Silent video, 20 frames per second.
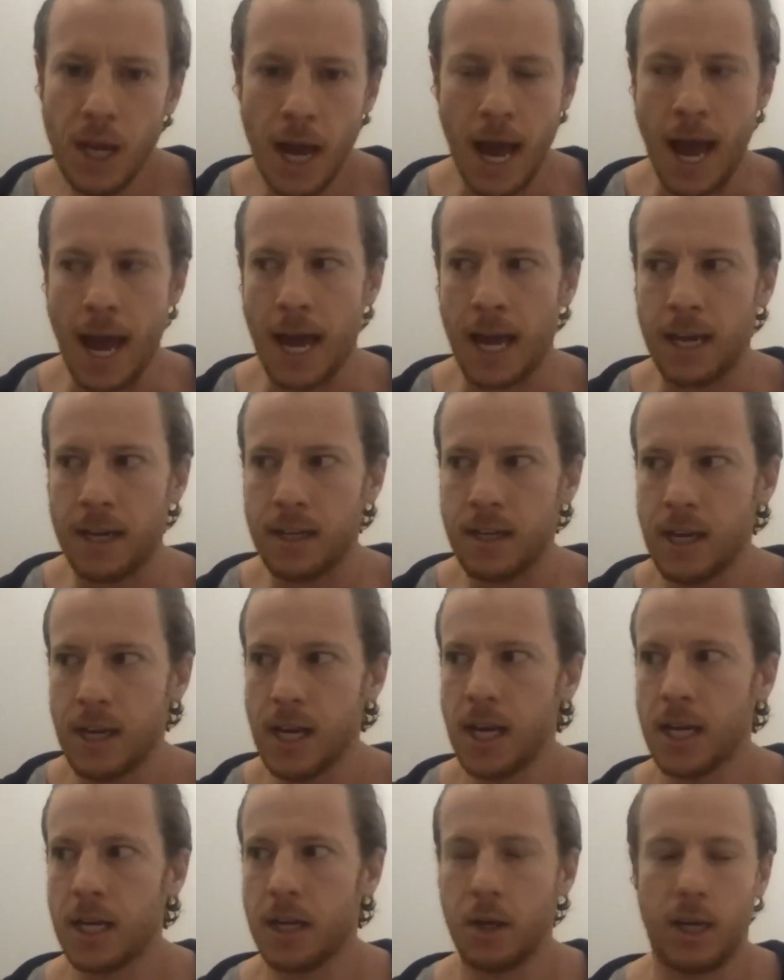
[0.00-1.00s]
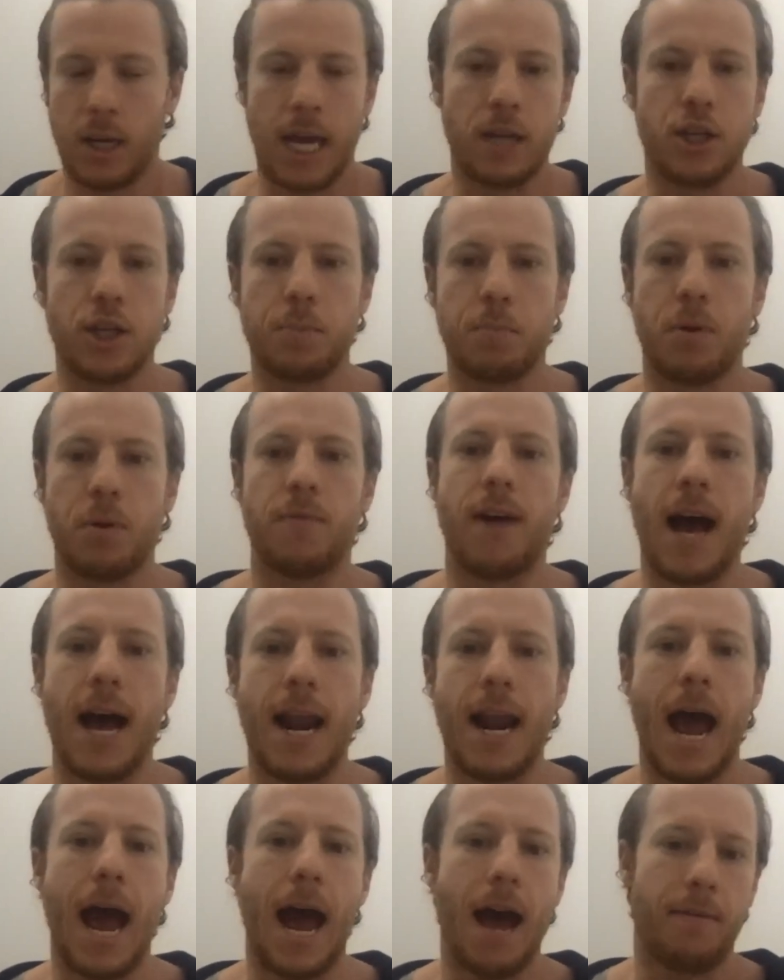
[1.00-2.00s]
and can just provide
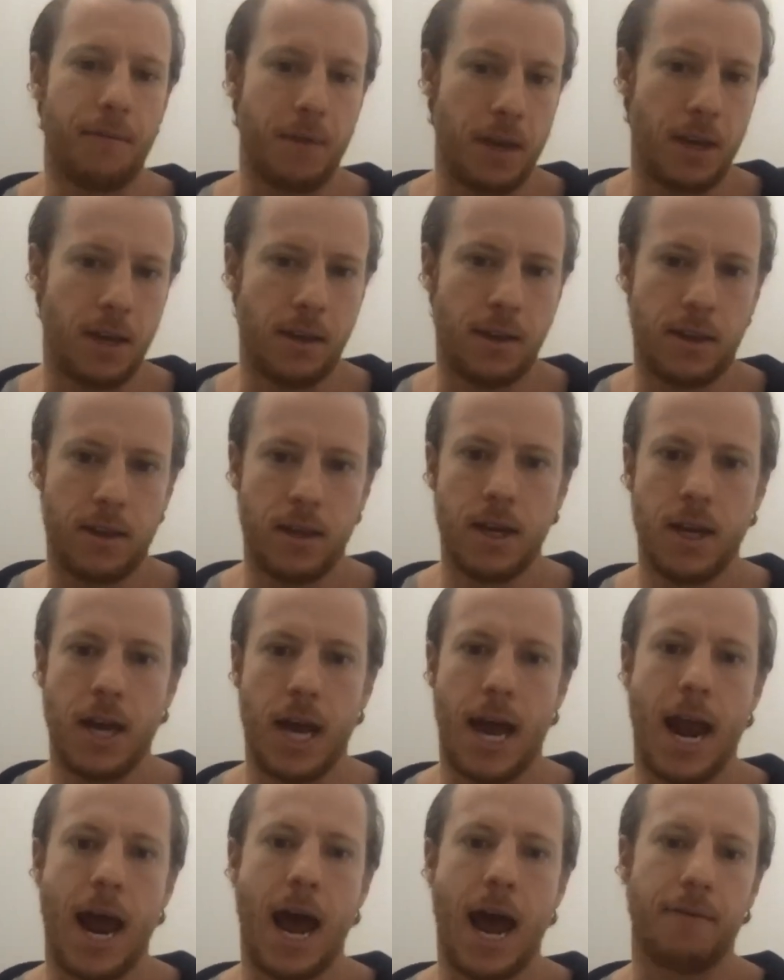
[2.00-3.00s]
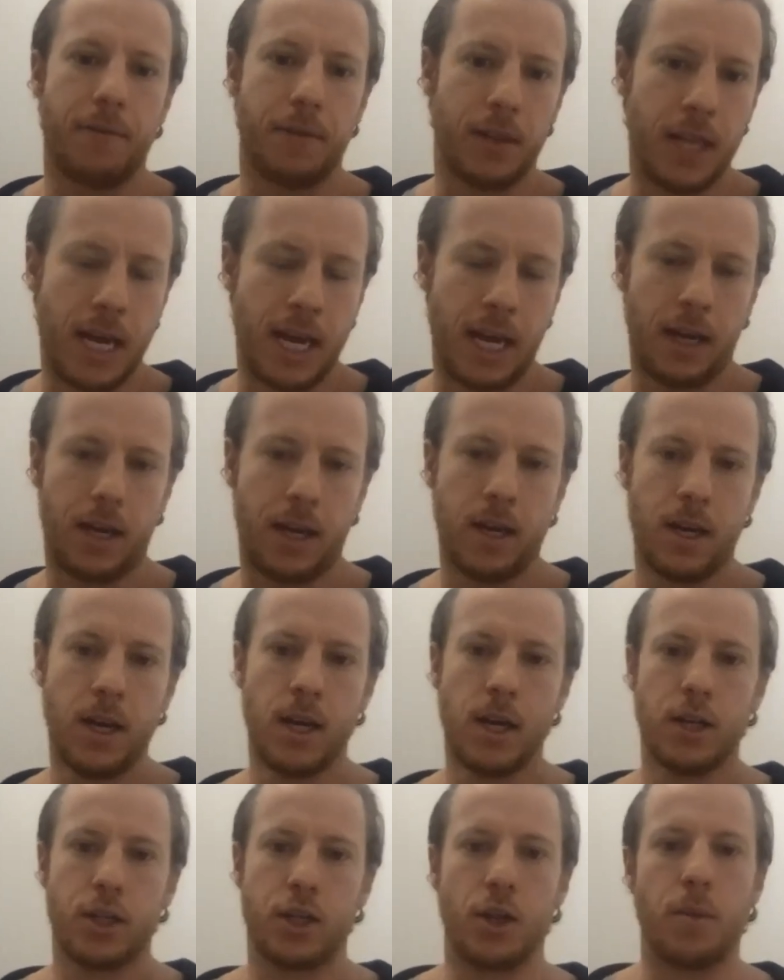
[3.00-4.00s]
half ETH and half Link
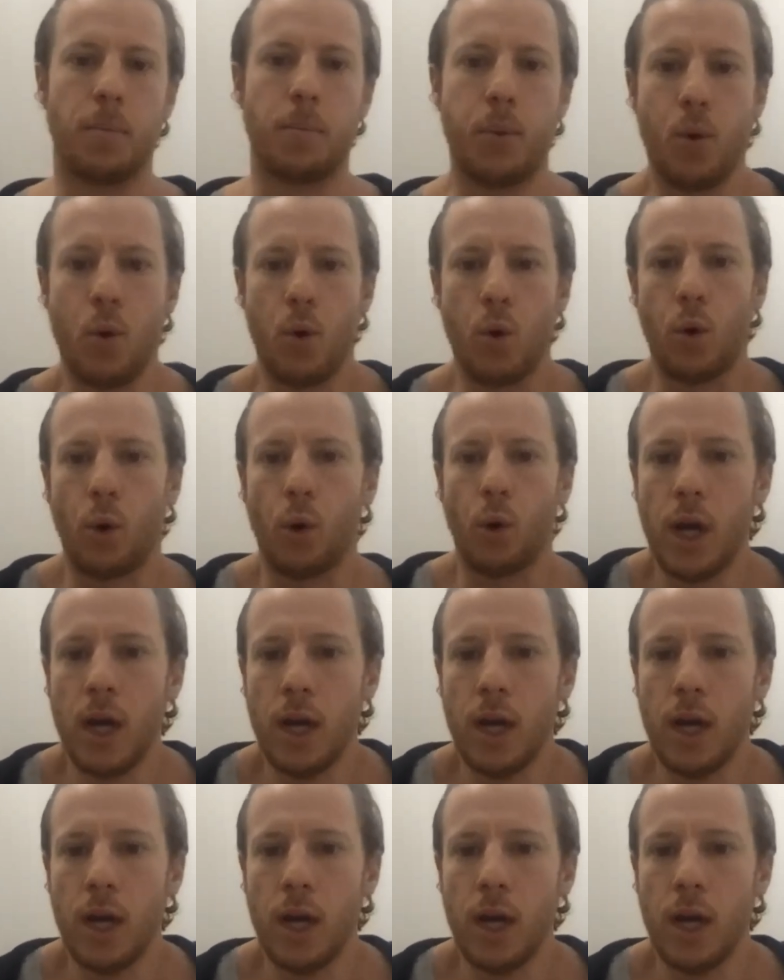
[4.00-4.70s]
to the pool.